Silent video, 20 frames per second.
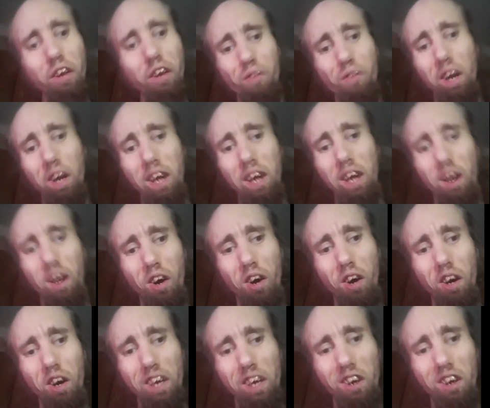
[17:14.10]
Is right
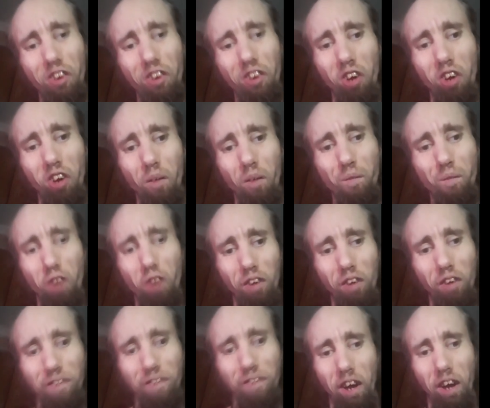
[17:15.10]
now, all y'all
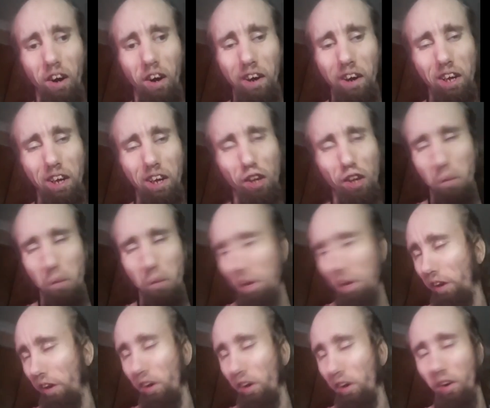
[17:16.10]
dumb fucks that are hitting
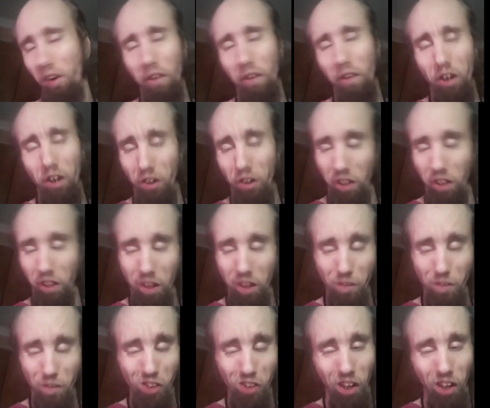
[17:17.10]
up my girl in her
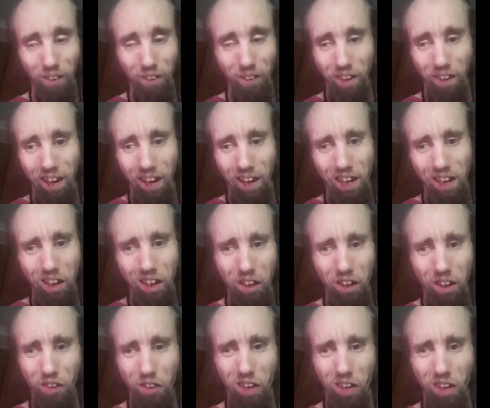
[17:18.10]
DMs talking about I
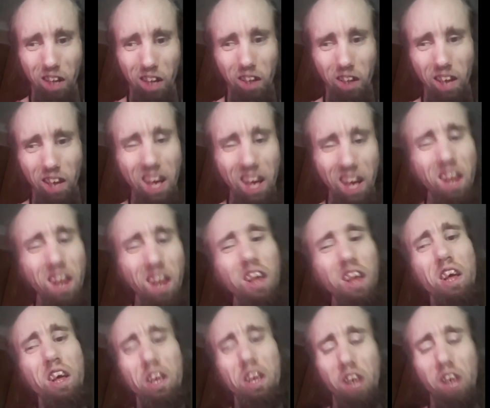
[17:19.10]
did this and I did
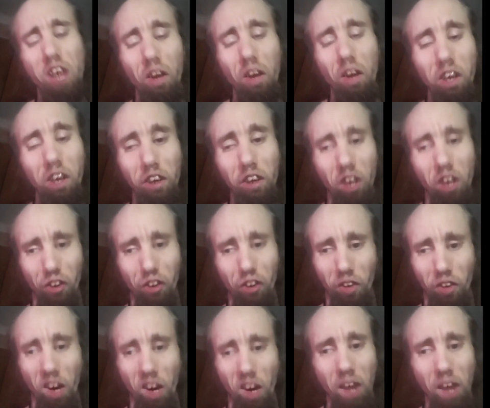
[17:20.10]
that, y'all need to
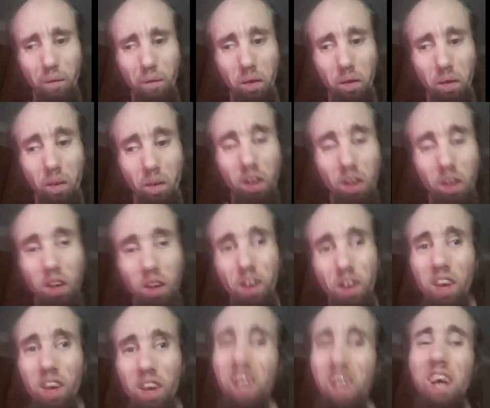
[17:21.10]
cut the crap, dude.
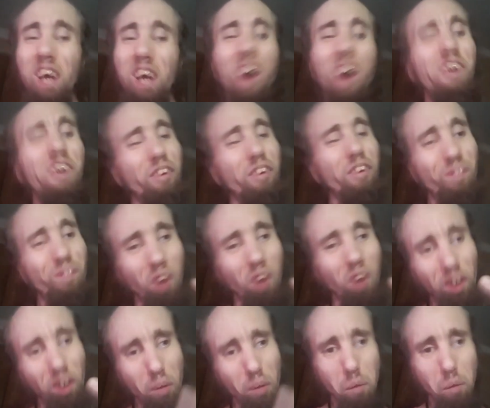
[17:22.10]
Y'all are
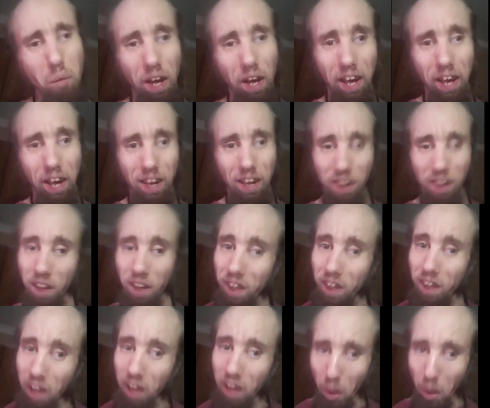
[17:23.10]
just fucking
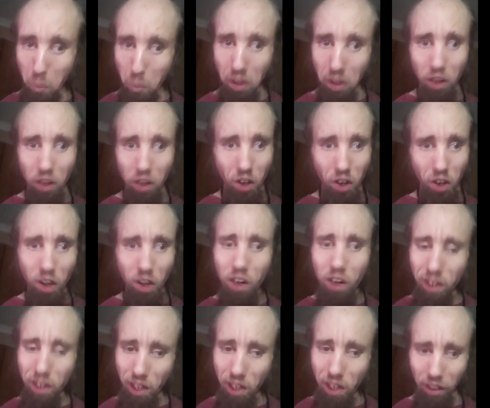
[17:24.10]
mad that me and
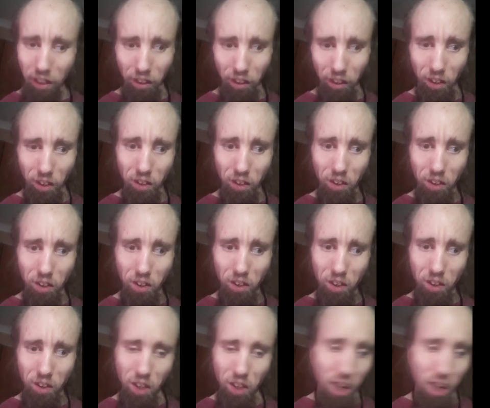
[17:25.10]
her are together,
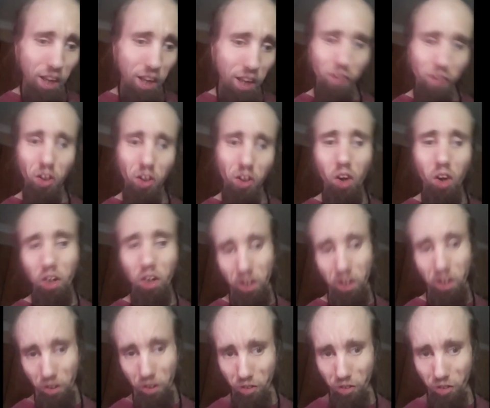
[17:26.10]
and that's
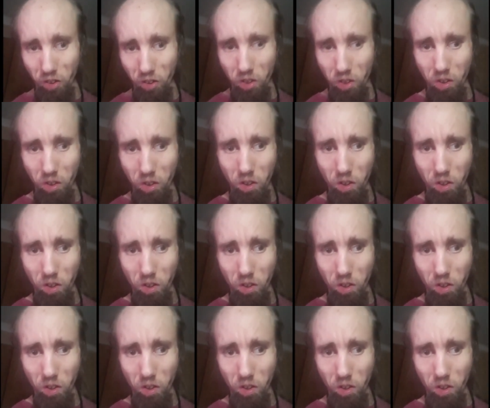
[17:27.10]
all it is.